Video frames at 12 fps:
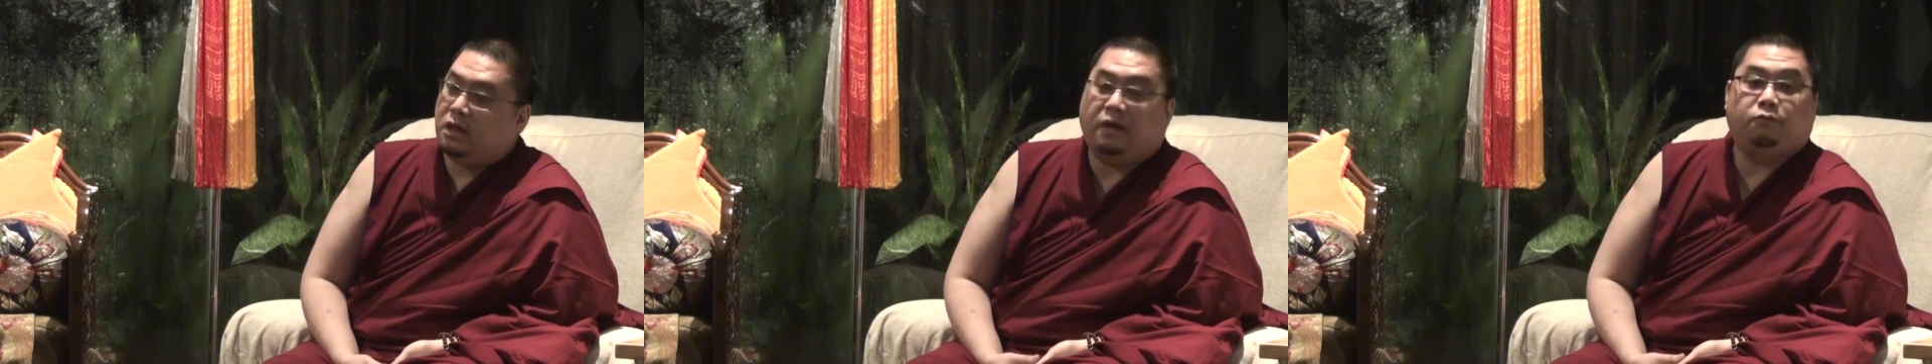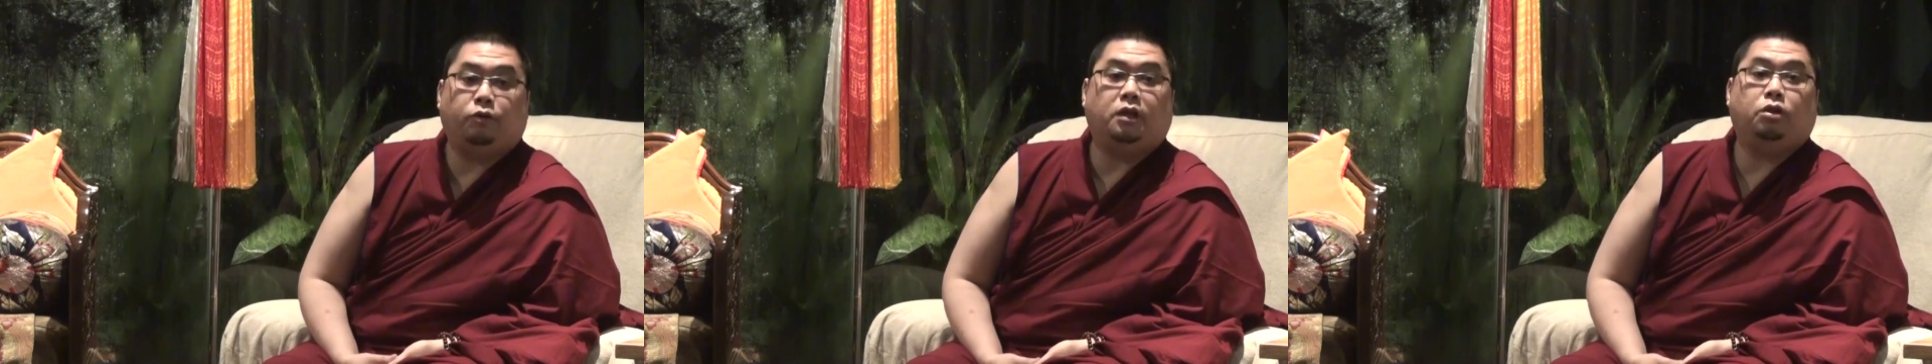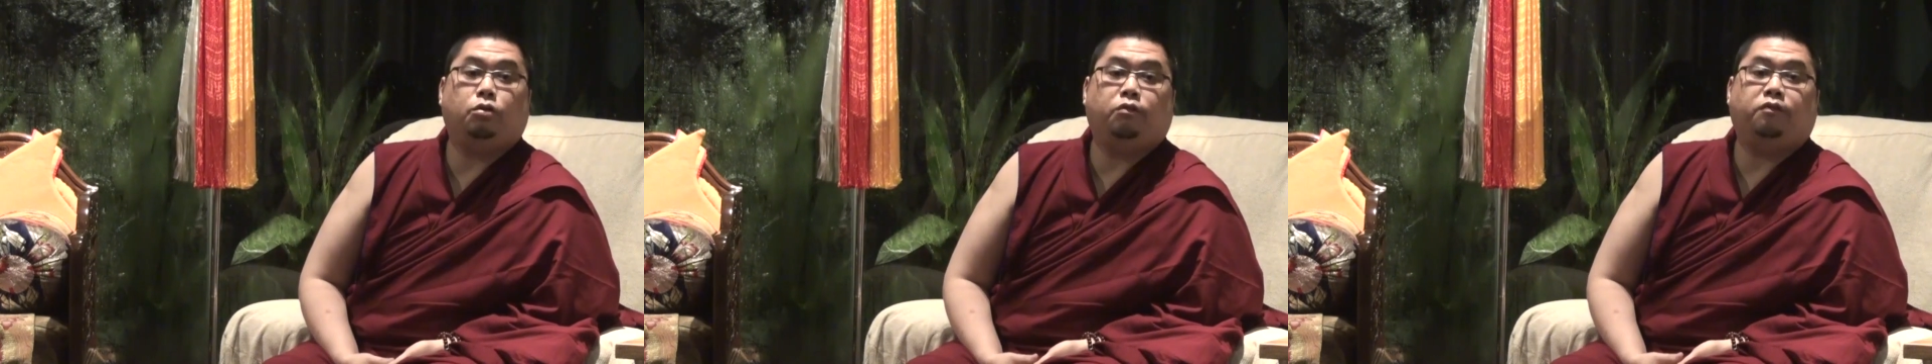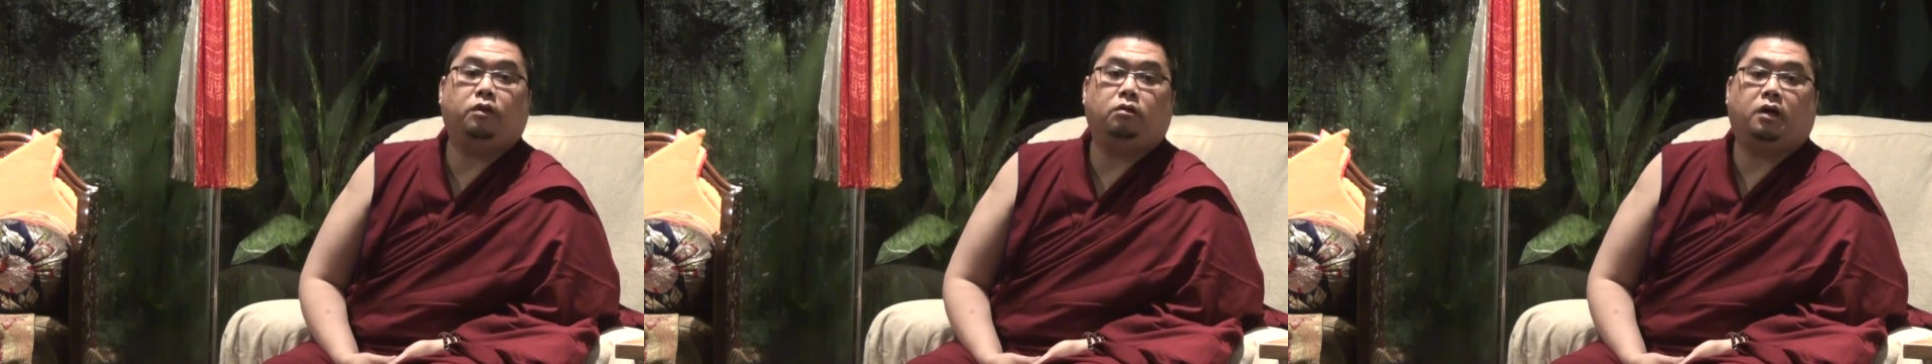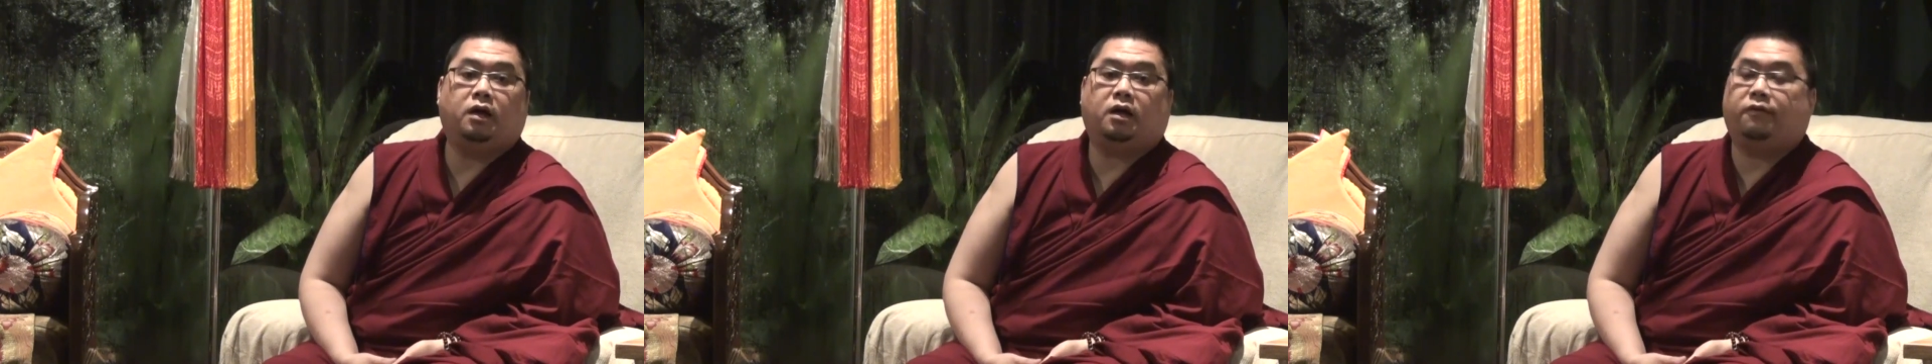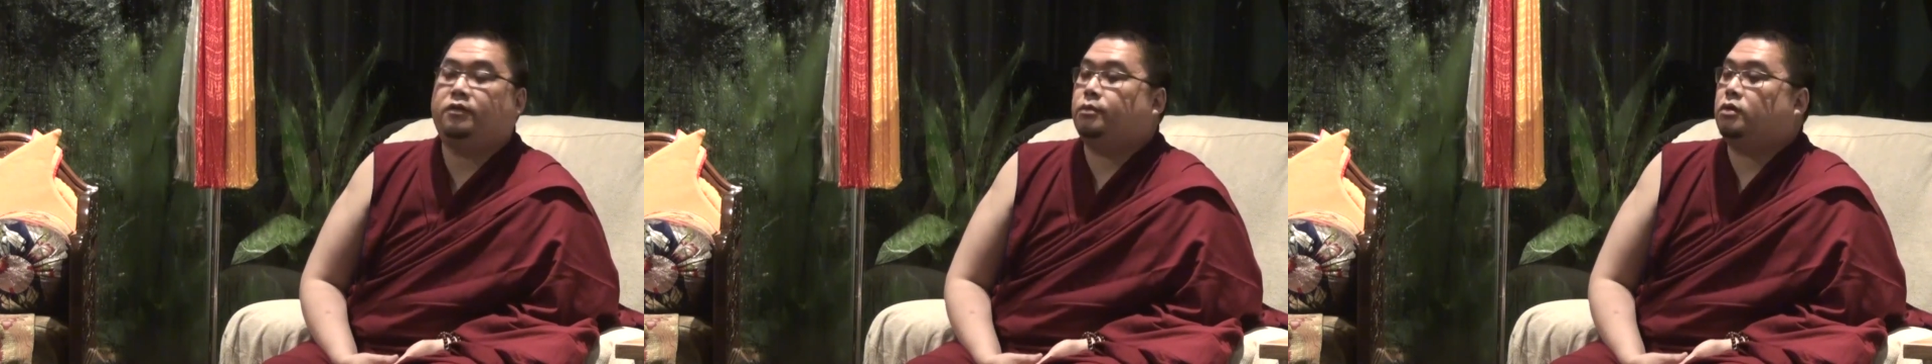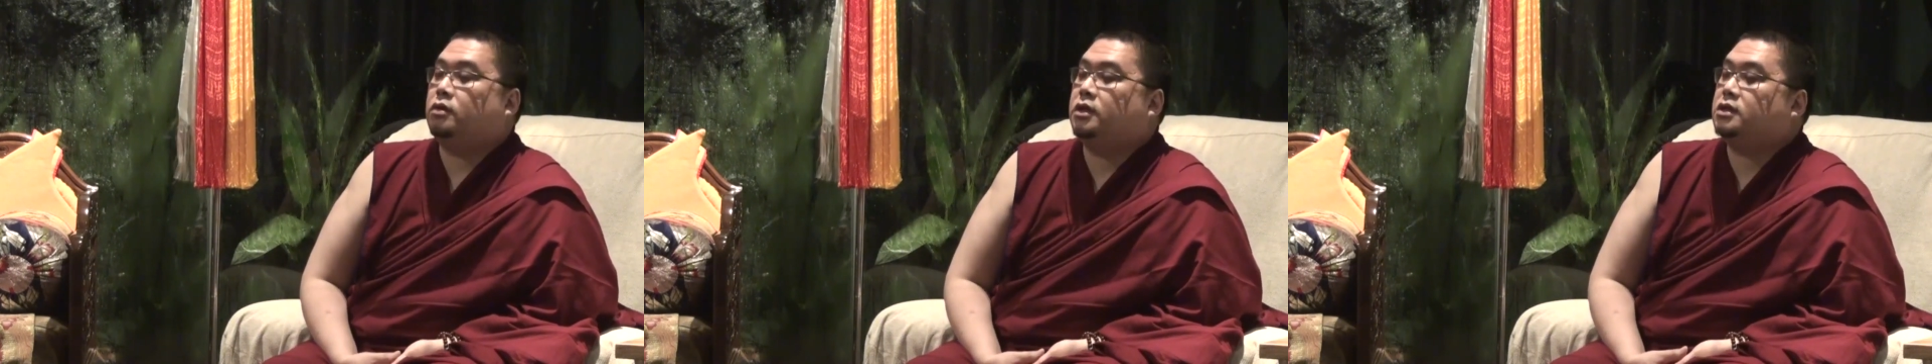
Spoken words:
If we do feel uncomfortable,